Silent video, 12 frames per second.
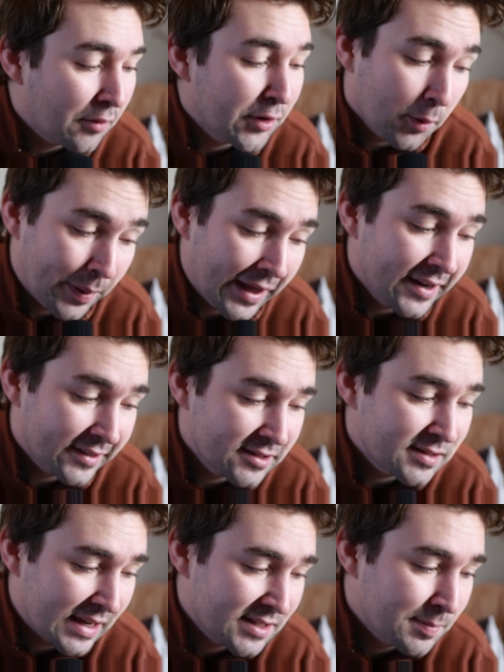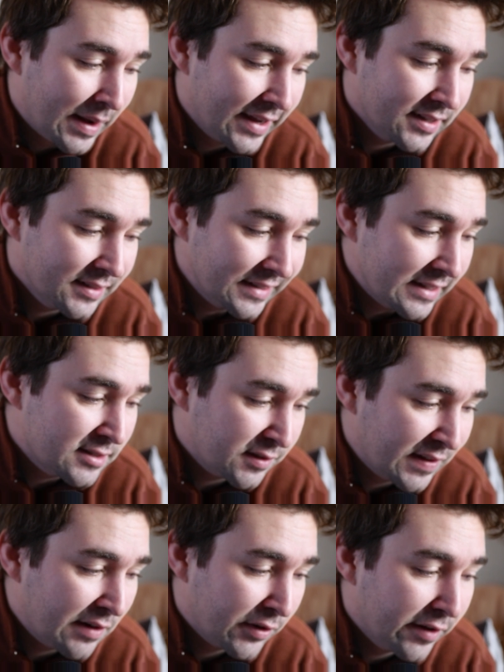Real Pain is my least
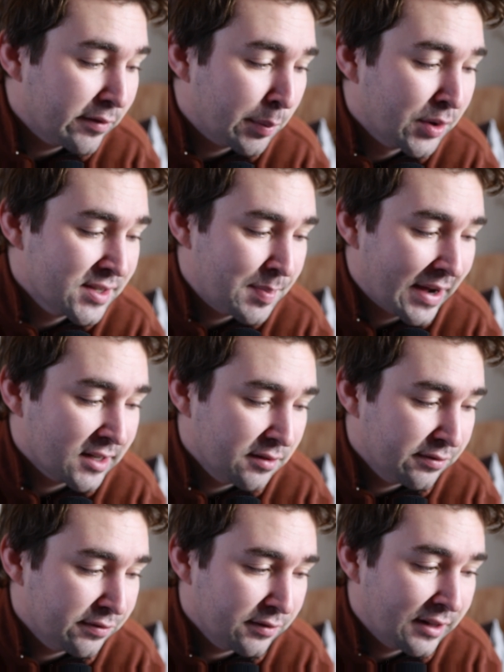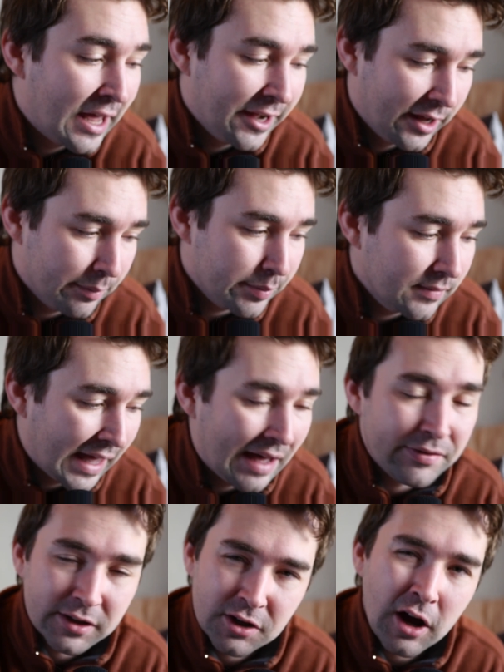favorite of the perspective lineup,
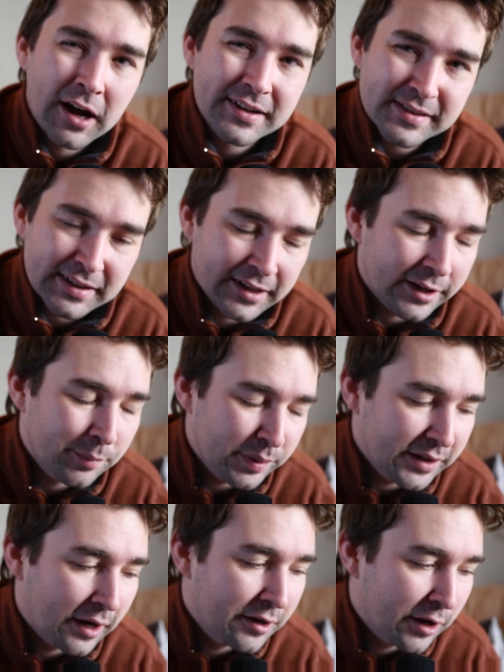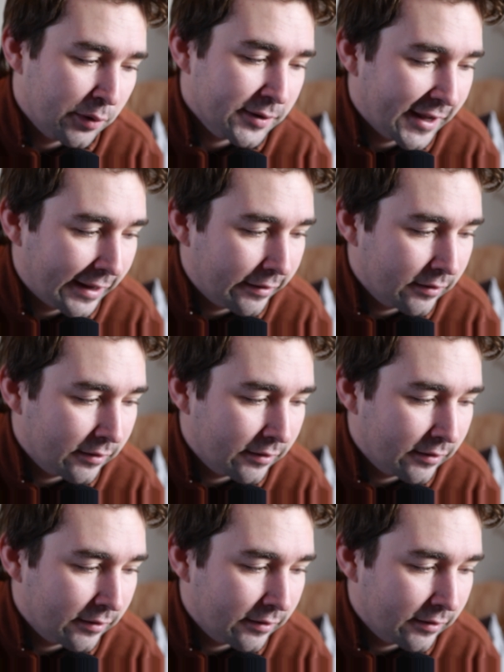having not seen a Complete Unknown yet.